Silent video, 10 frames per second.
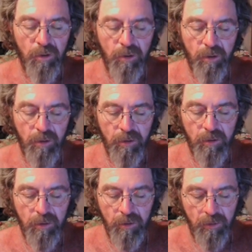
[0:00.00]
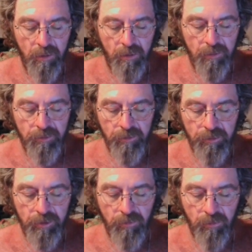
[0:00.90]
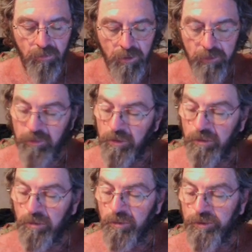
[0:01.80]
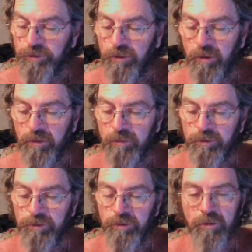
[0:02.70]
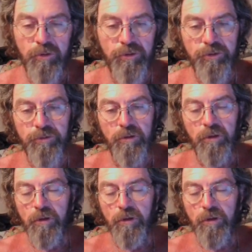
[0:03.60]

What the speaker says: doing whatever the Lord has called them to do, and just